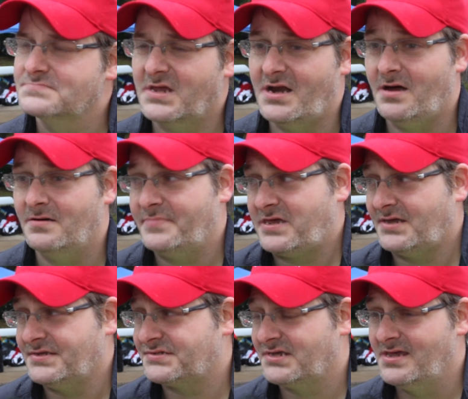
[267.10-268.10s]
you know,
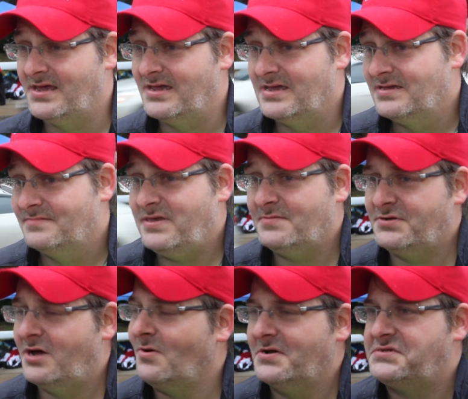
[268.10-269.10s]
because people
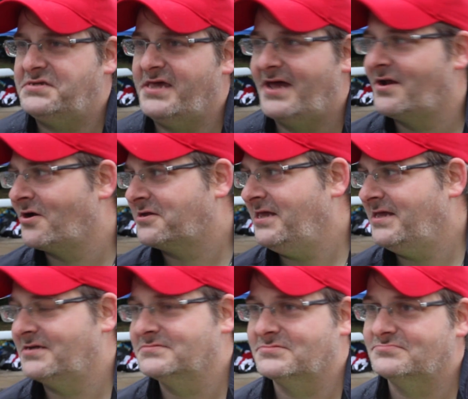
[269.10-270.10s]
don't want to see anarchy
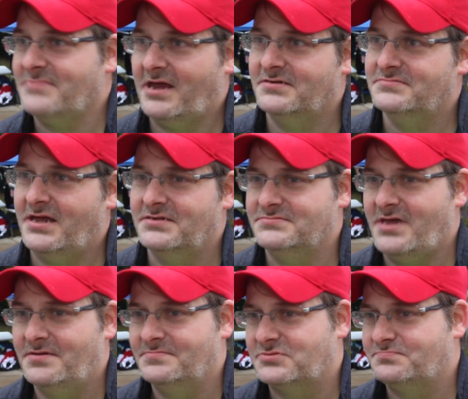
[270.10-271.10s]
and and and,
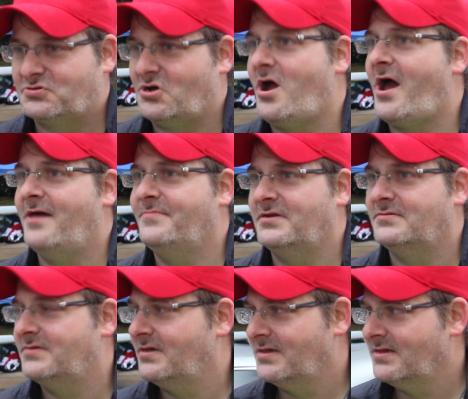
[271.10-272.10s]
and crime
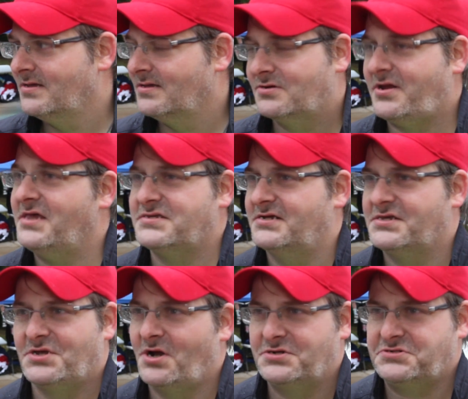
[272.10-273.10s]
and
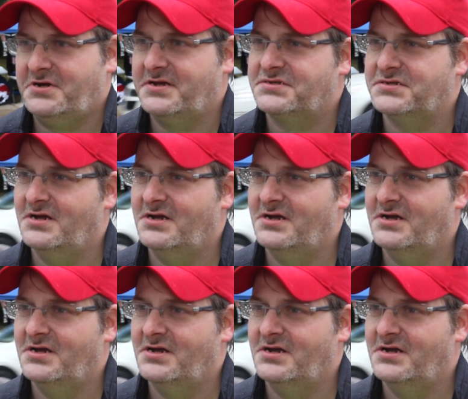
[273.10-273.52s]
craziness on our streets.